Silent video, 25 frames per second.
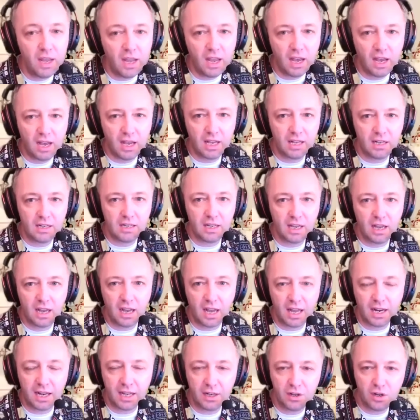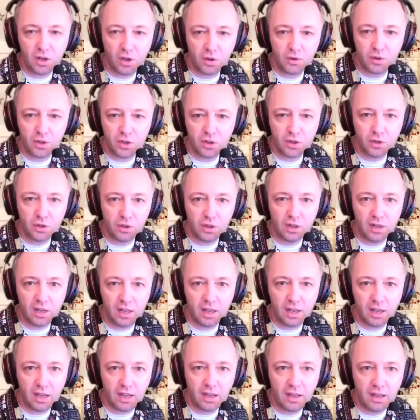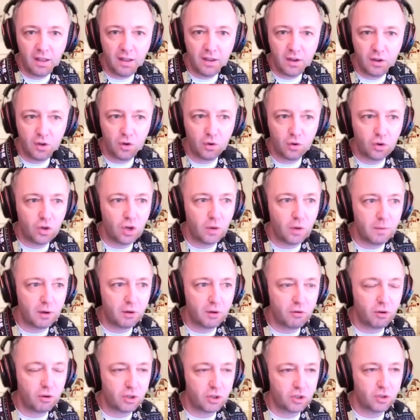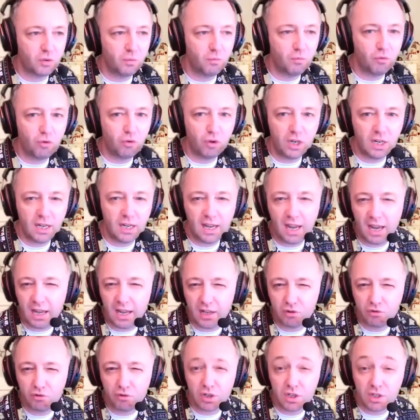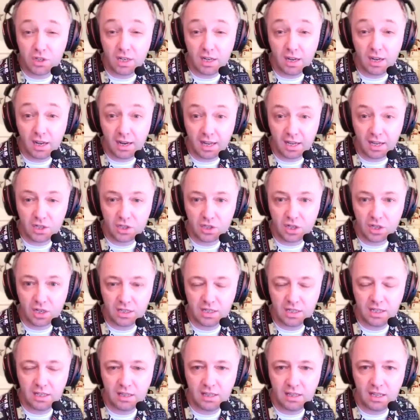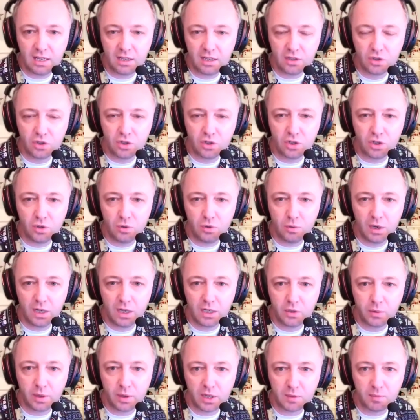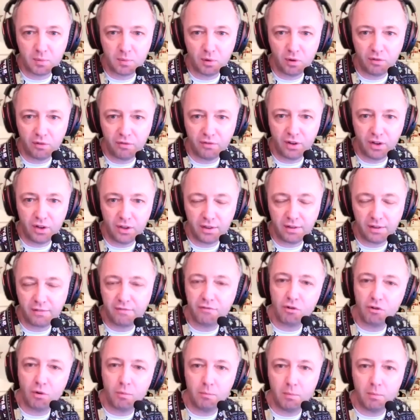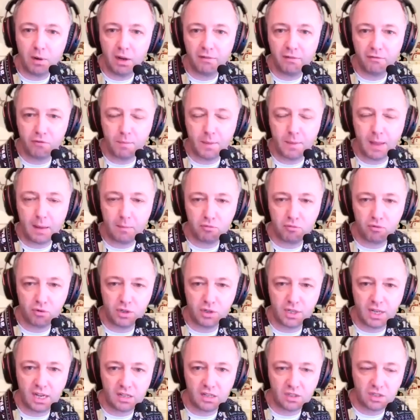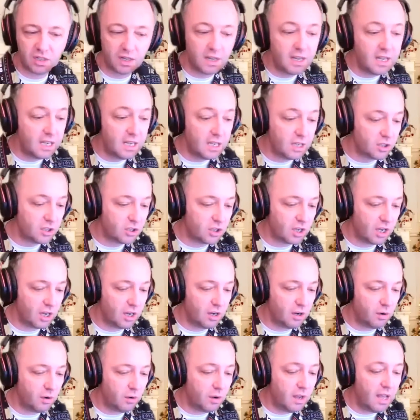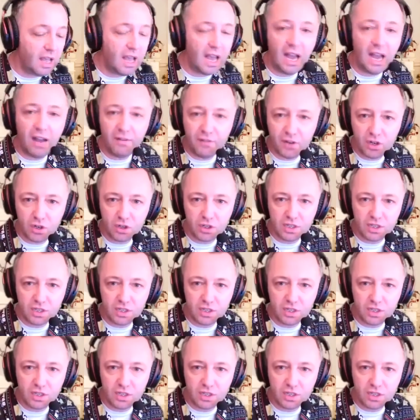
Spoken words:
and I know that you'll come across some really interesting and exciting things to explore further from that broadcast. So have a good